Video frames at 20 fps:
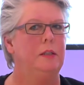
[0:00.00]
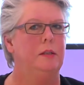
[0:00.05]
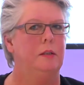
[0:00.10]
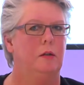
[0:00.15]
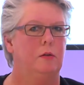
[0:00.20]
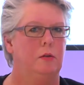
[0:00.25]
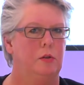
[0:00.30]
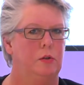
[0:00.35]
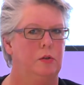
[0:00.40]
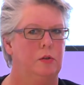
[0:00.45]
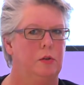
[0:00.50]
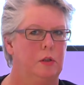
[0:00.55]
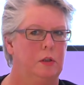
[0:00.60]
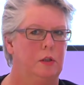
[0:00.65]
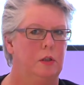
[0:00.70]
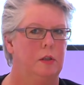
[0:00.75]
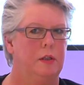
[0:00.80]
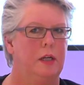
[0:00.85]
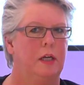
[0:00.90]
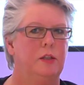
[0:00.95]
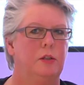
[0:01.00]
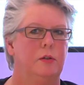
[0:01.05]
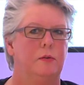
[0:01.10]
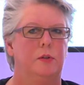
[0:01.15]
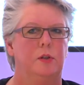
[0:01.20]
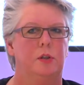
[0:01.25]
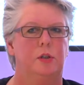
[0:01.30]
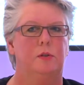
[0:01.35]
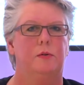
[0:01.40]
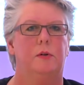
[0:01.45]
So the
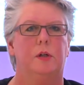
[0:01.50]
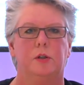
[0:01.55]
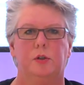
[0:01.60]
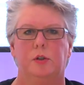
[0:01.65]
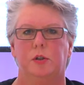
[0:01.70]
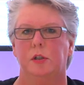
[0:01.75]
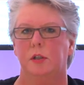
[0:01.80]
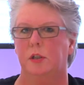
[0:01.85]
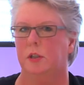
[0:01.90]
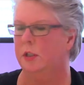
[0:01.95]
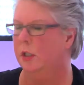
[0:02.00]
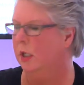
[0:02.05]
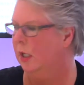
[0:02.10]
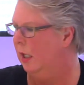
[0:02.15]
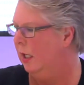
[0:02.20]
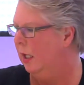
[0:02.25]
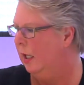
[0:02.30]
natural structures